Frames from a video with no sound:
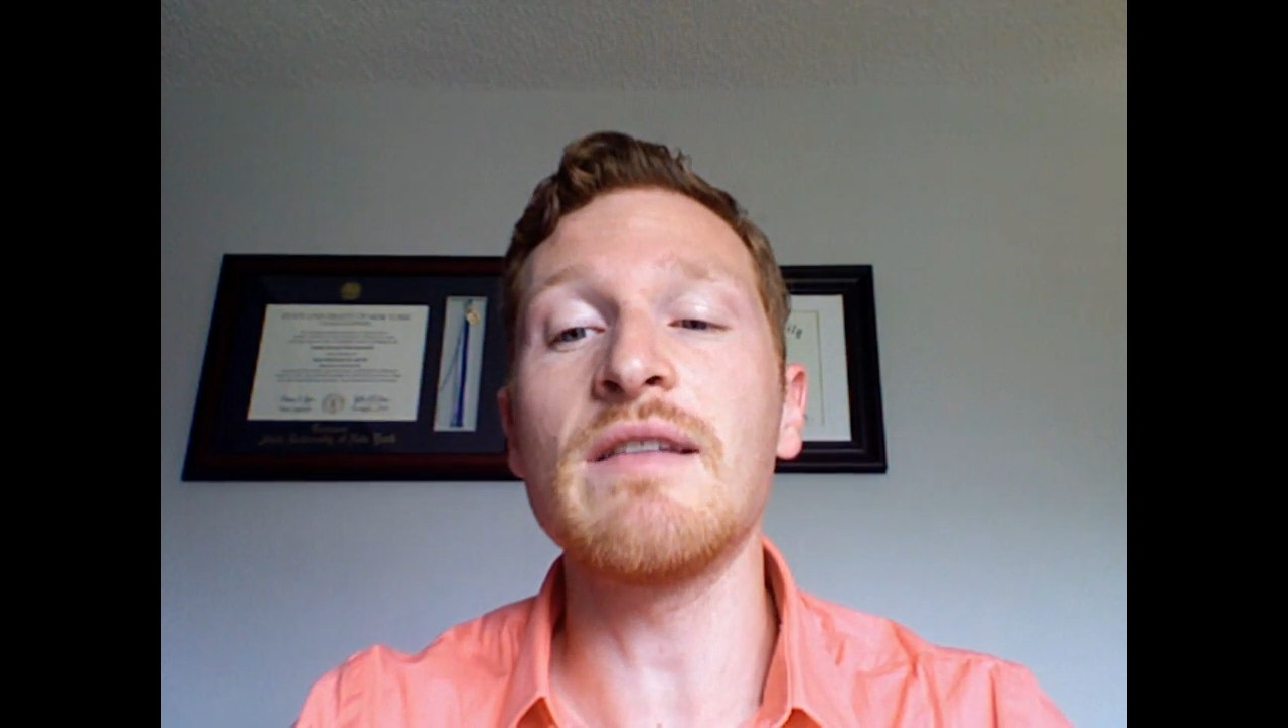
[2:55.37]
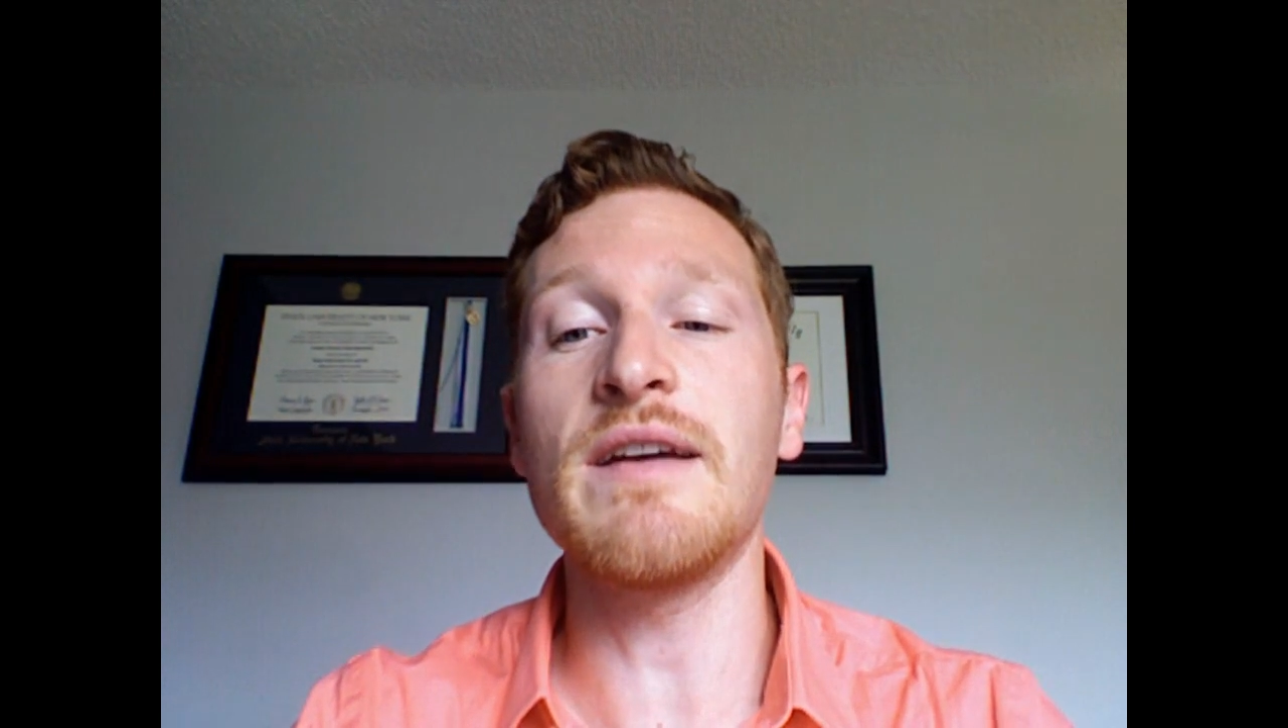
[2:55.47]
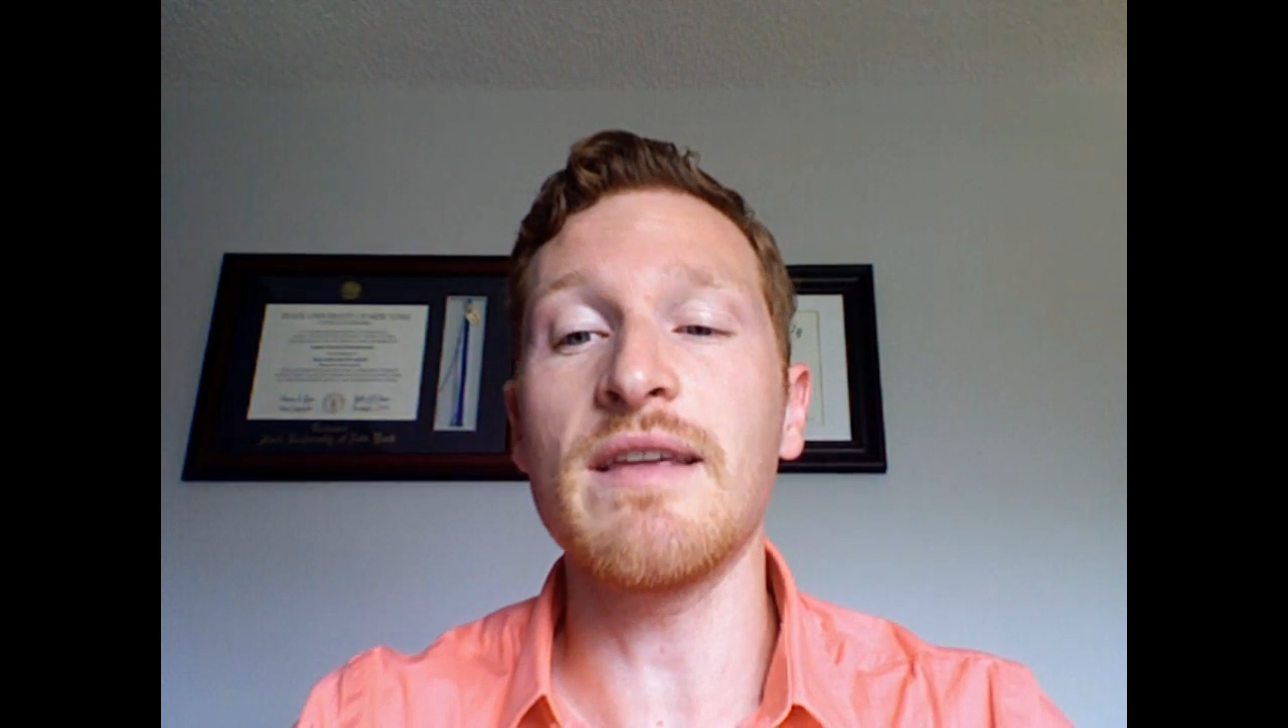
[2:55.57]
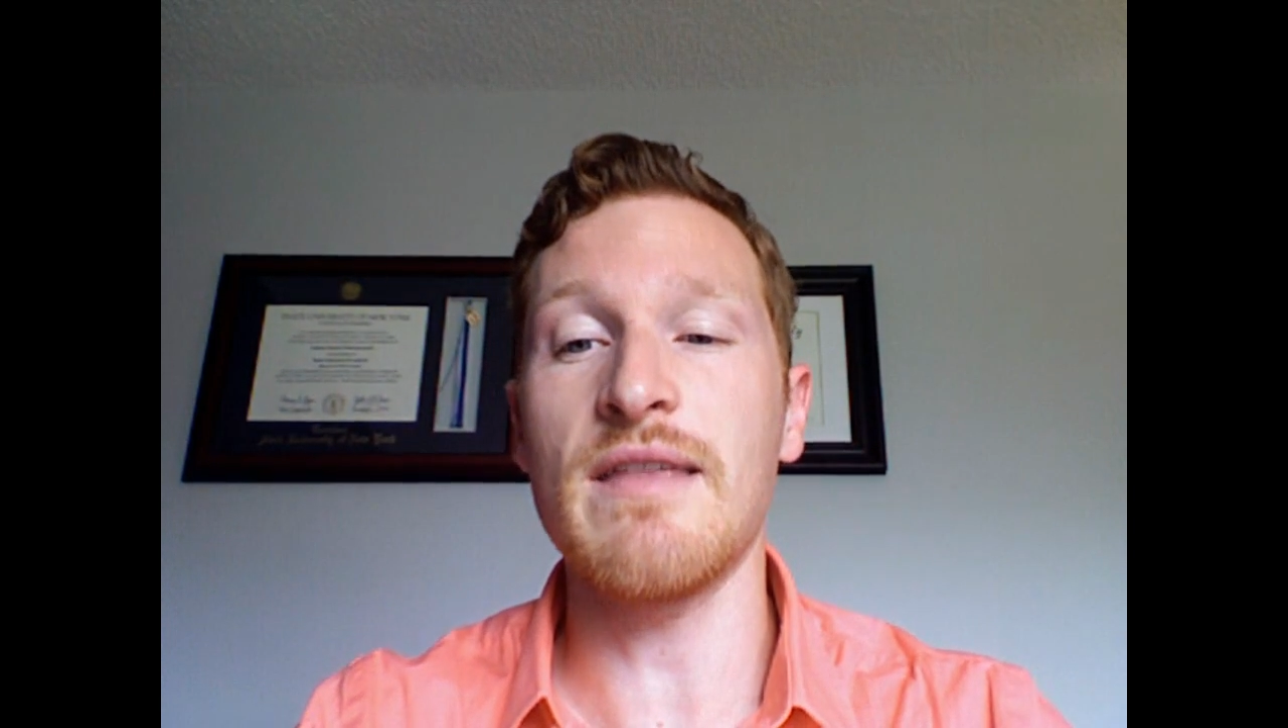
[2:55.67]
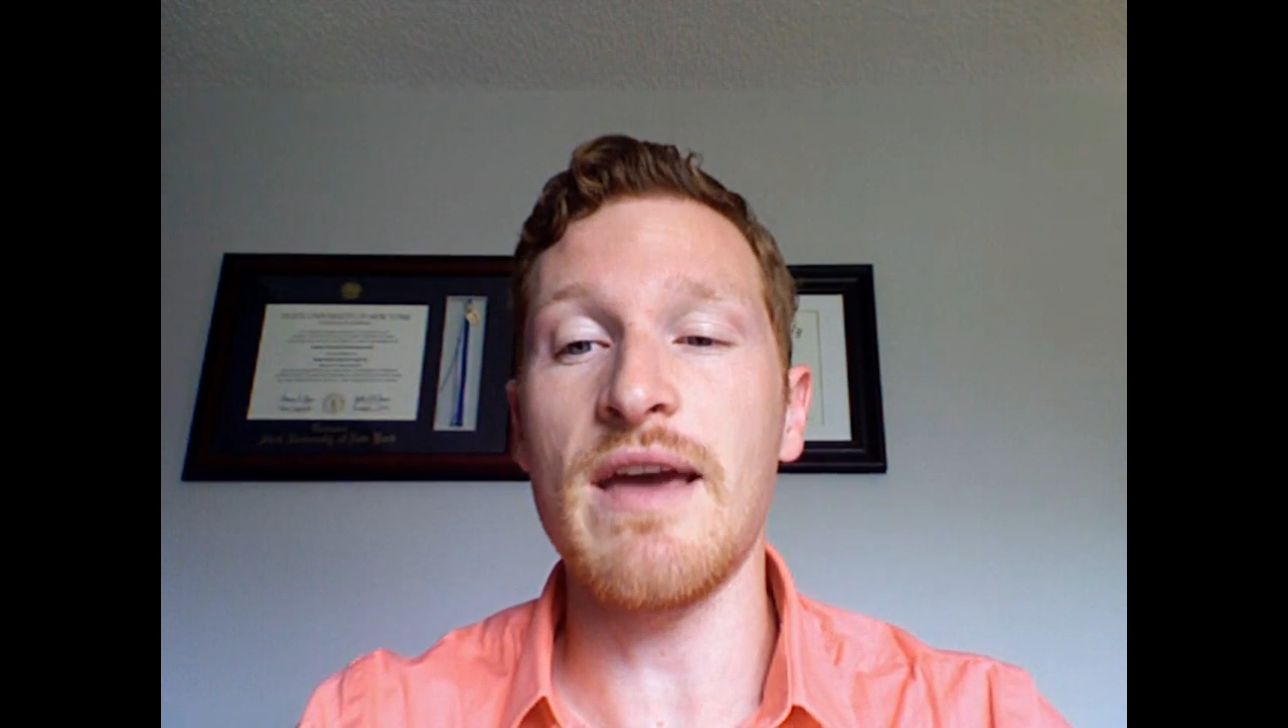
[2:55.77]

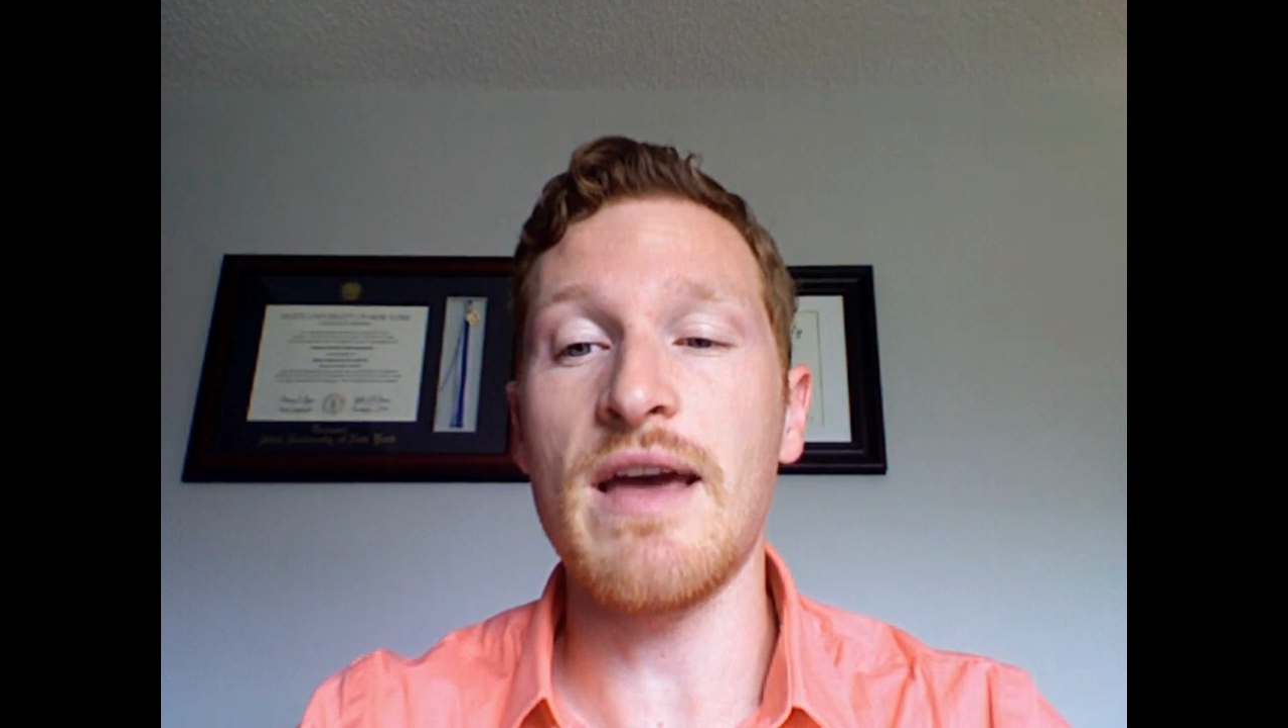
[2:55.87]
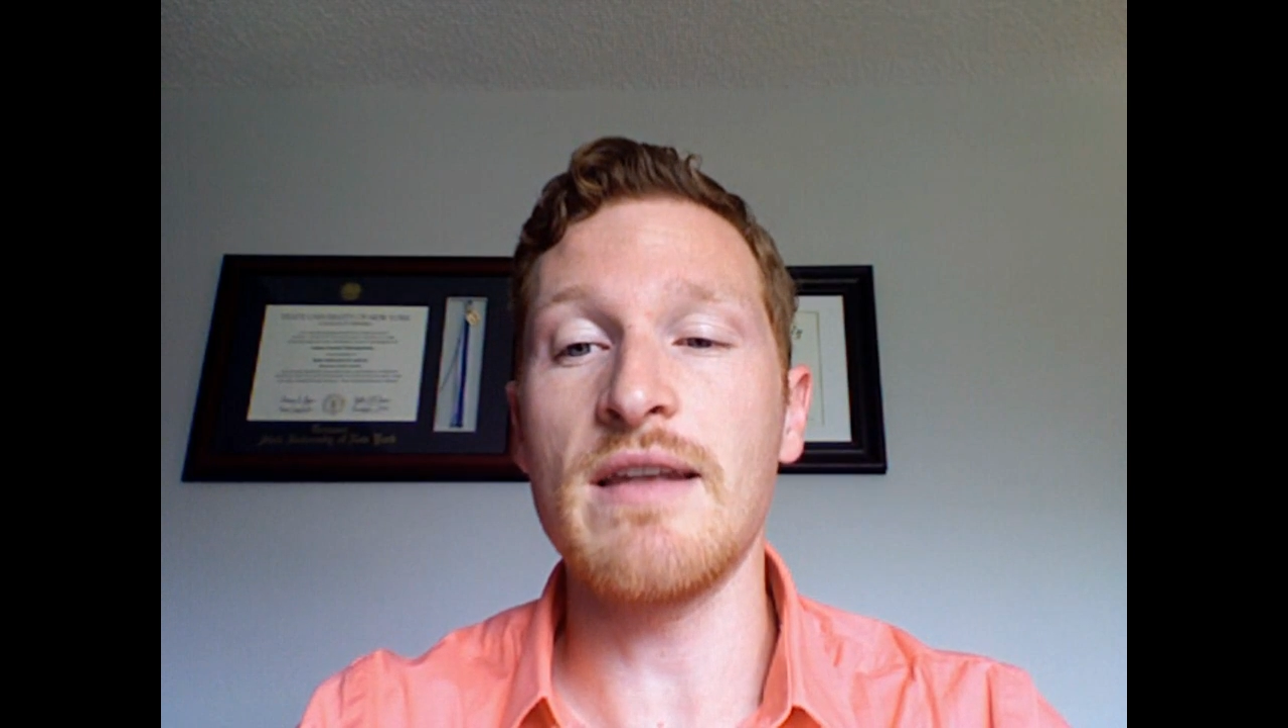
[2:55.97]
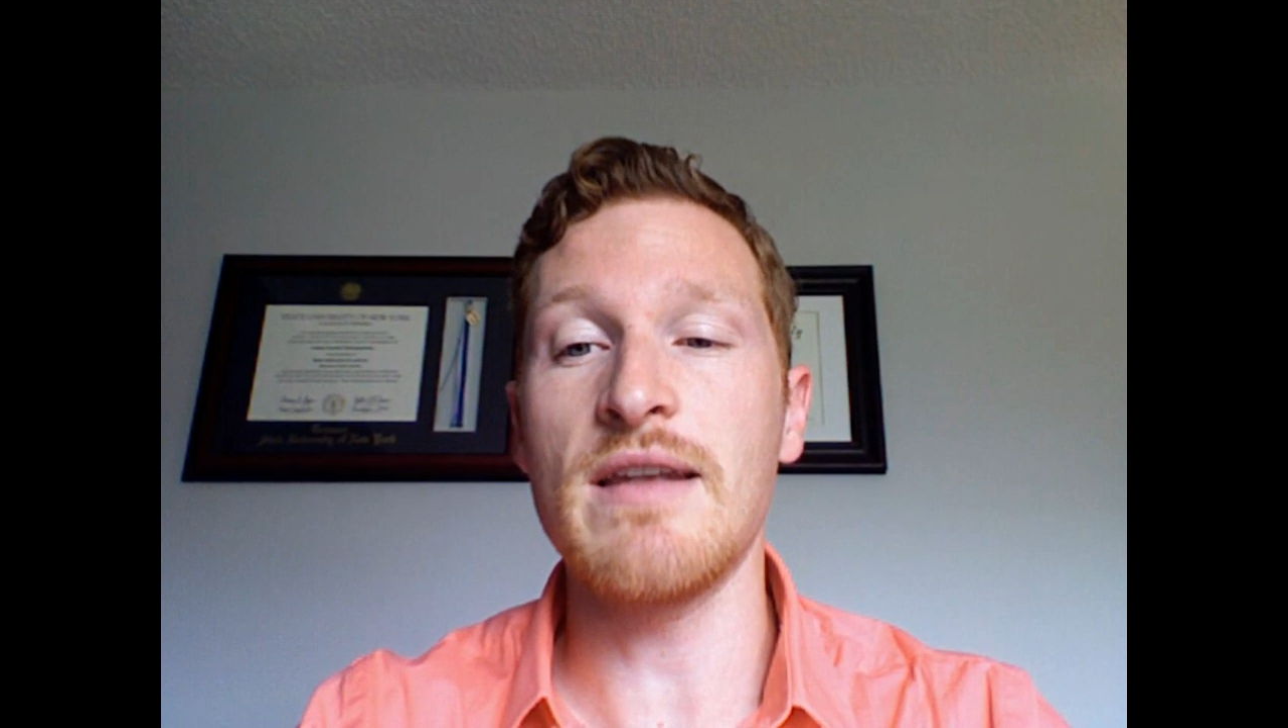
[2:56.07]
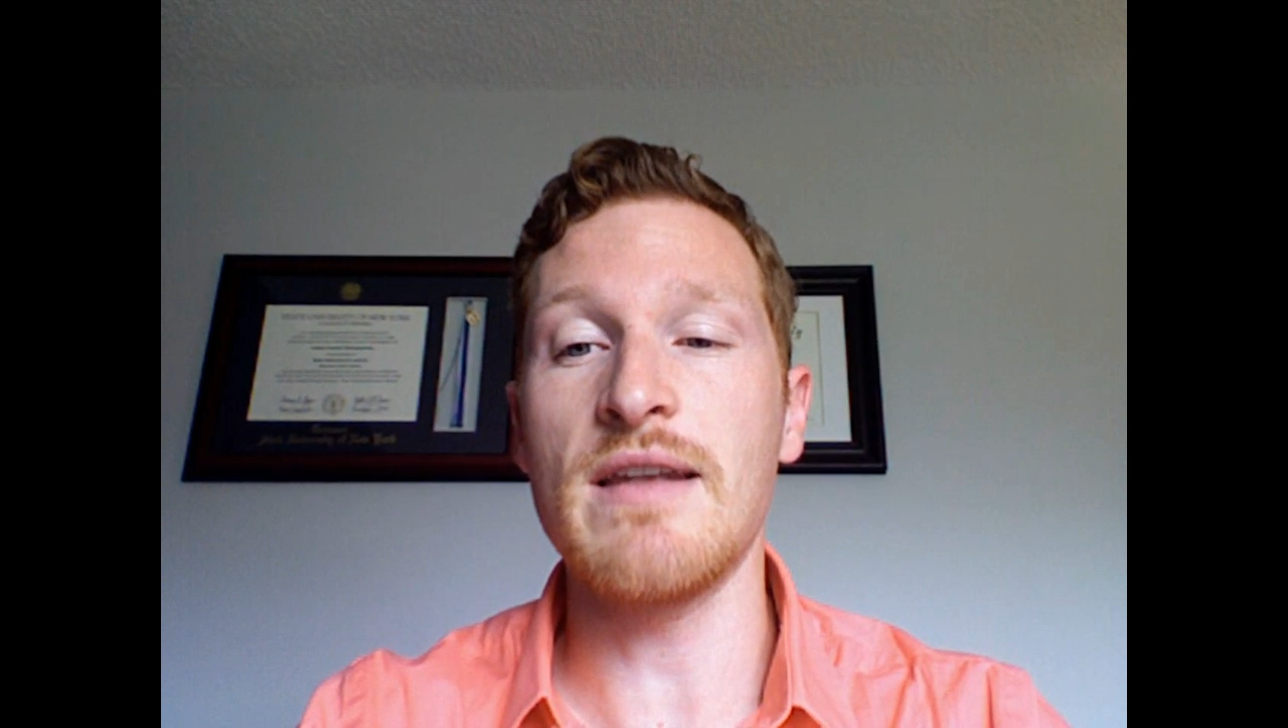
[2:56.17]
like that.